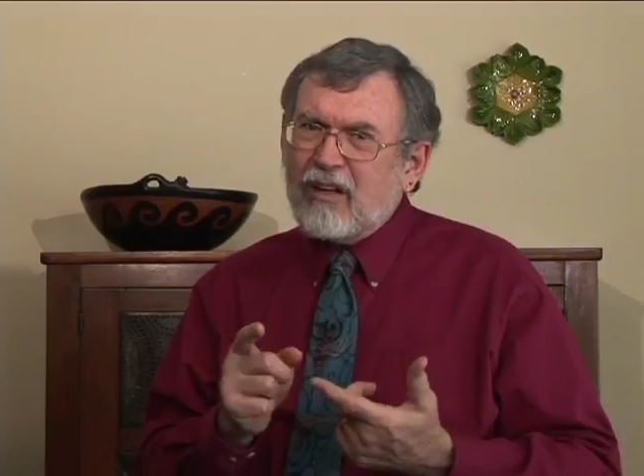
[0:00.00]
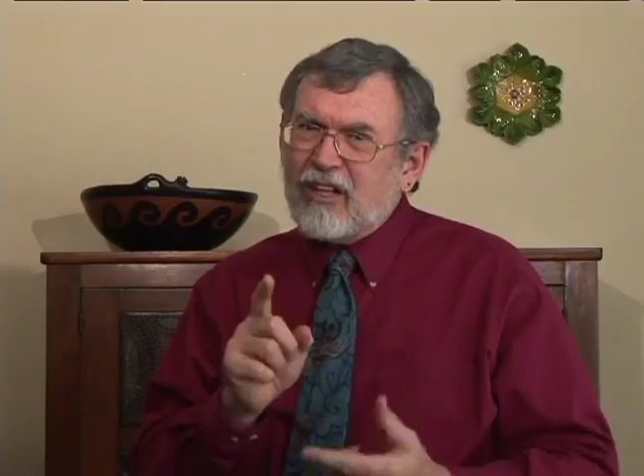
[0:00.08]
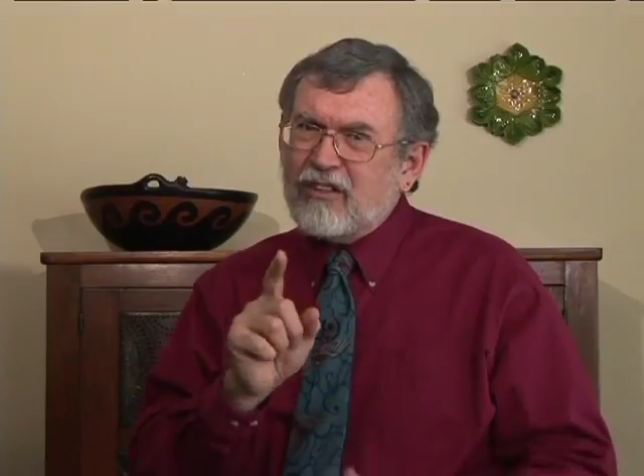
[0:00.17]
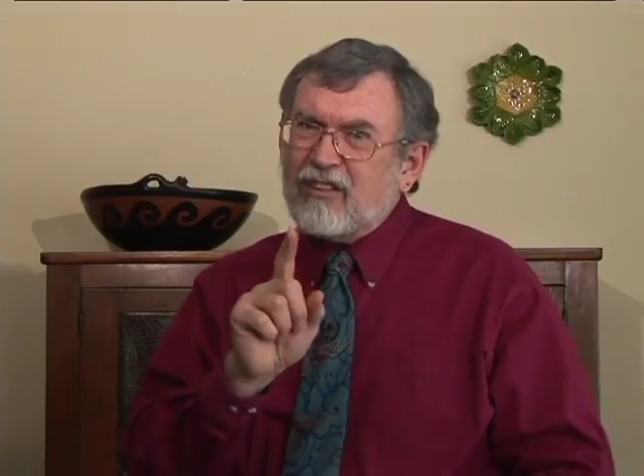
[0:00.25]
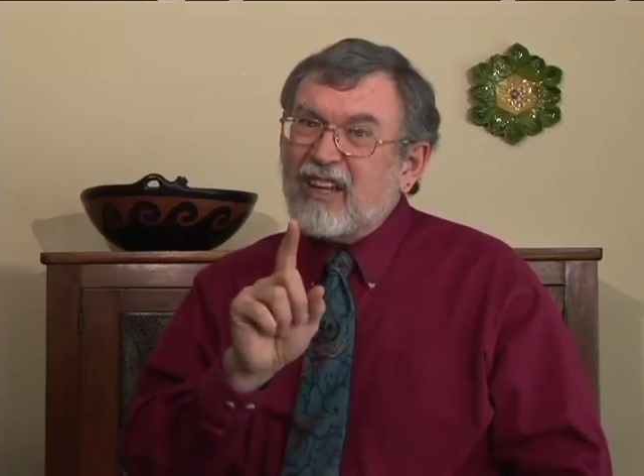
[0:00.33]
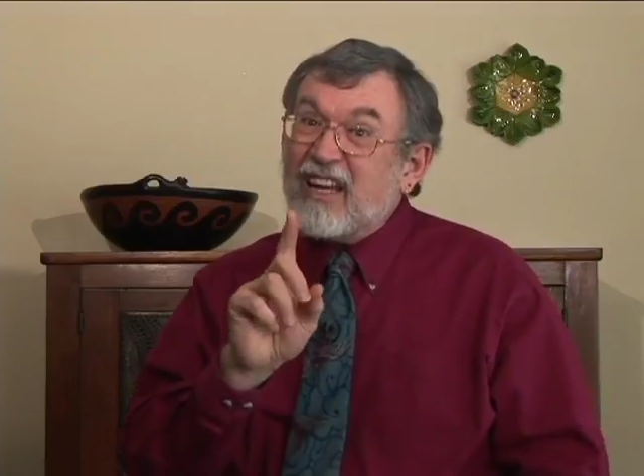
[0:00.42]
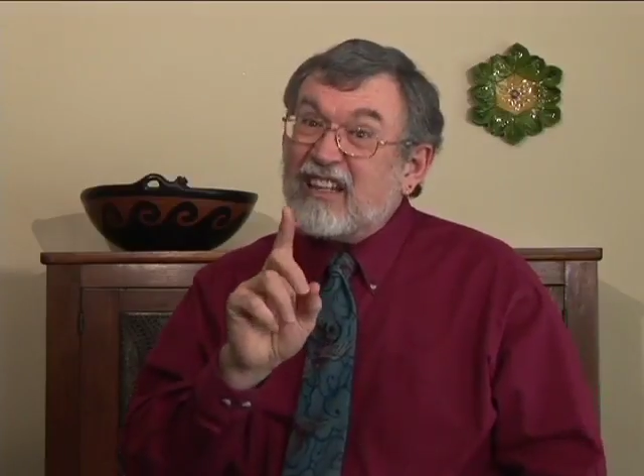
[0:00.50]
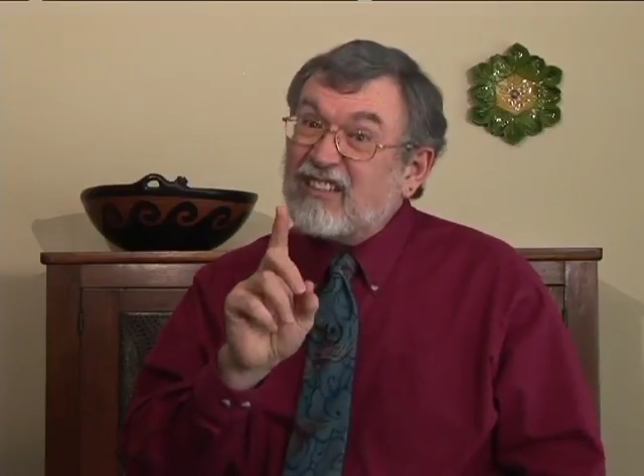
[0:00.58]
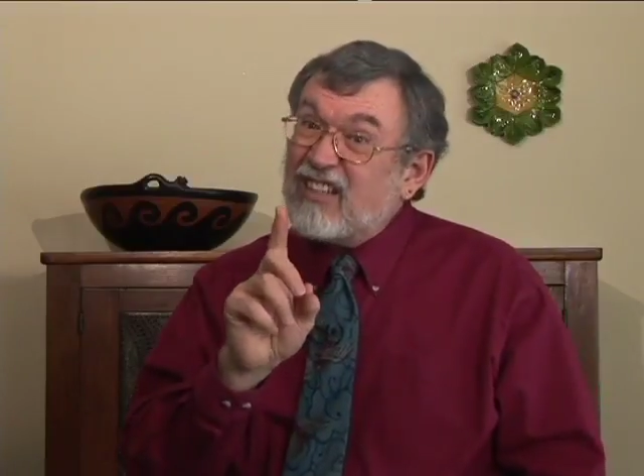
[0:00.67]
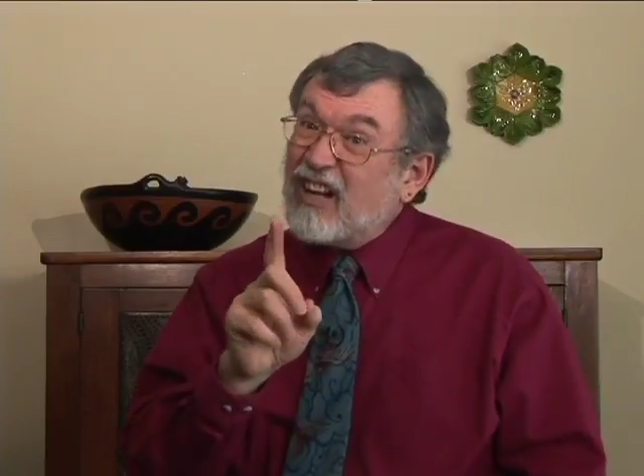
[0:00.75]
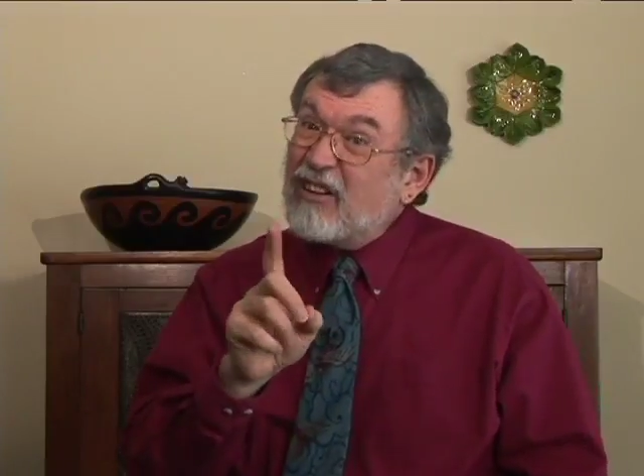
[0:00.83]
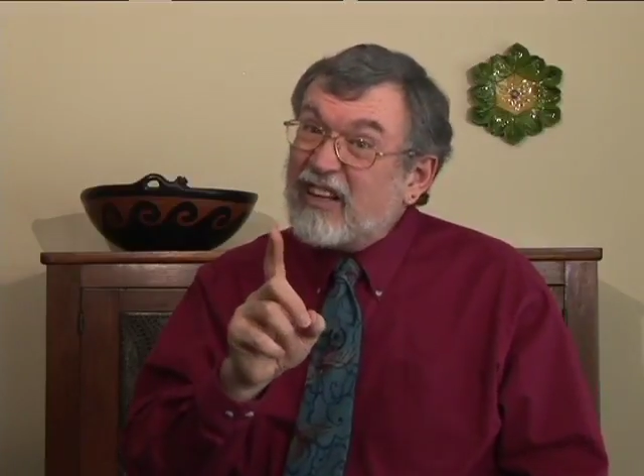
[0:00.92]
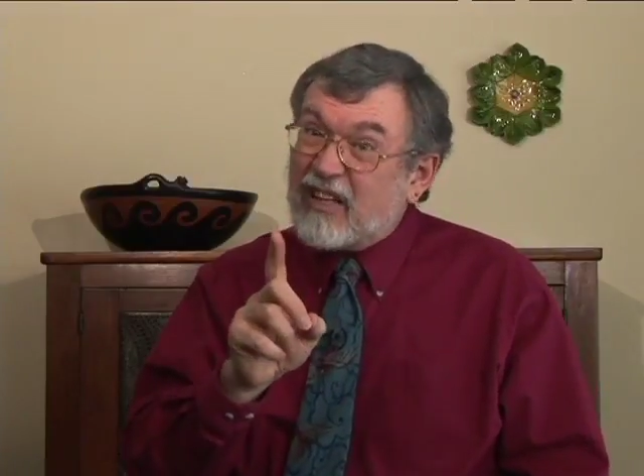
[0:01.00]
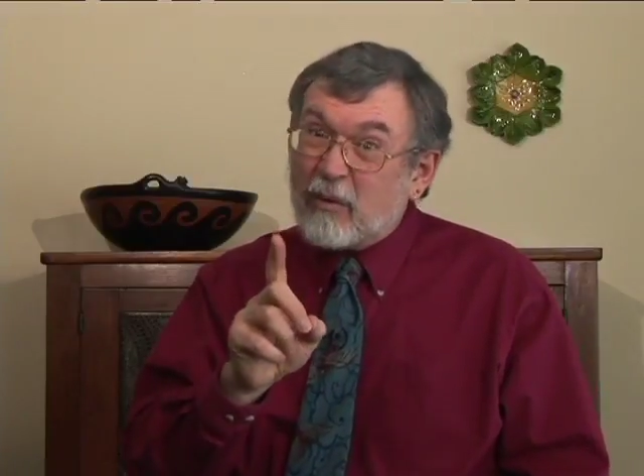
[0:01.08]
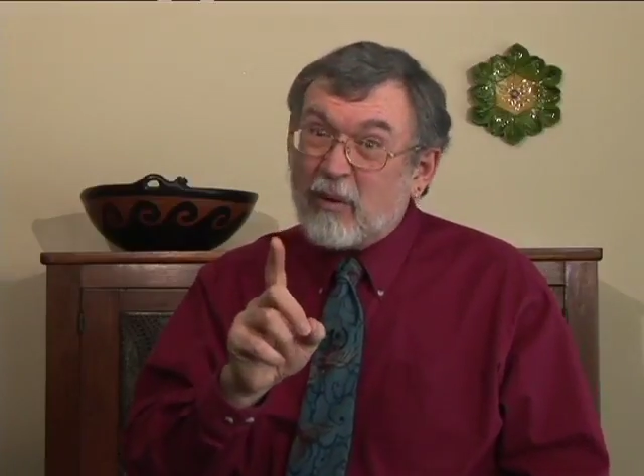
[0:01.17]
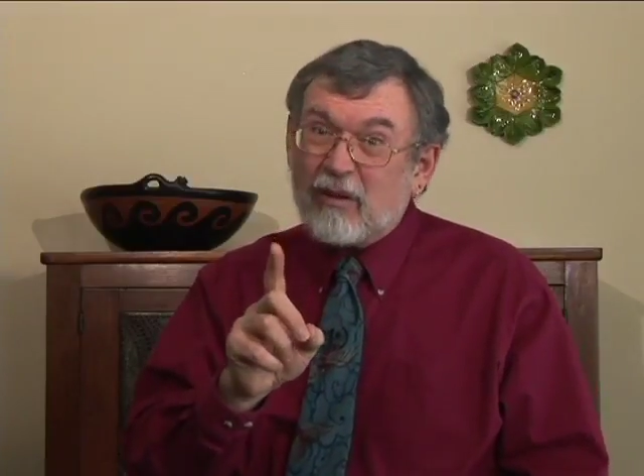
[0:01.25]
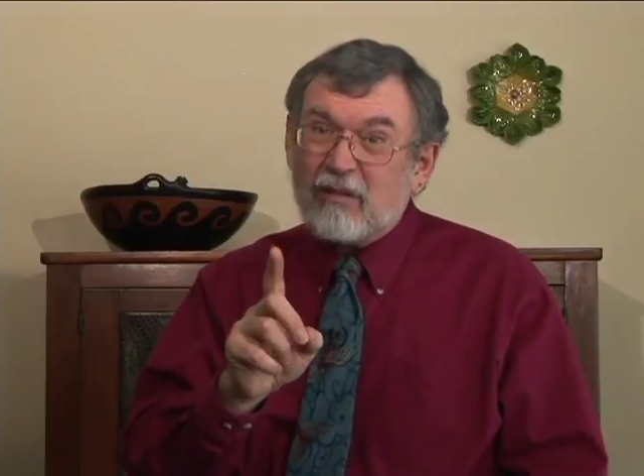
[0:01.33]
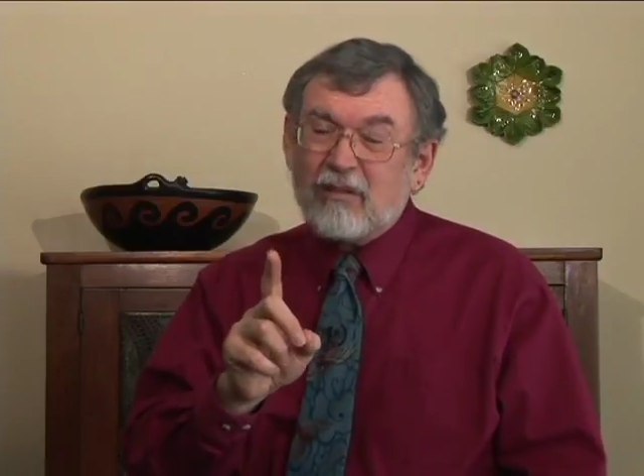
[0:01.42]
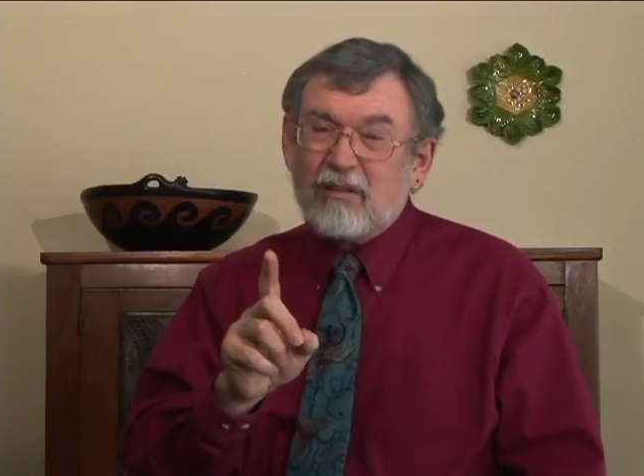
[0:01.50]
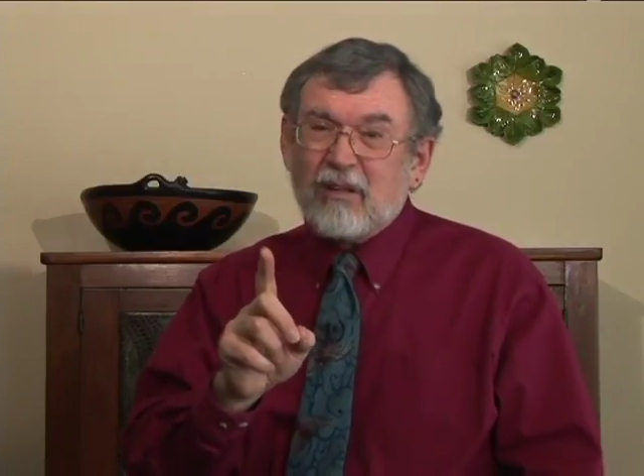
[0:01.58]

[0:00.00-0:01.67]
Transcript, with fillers: and you can't tell anyone.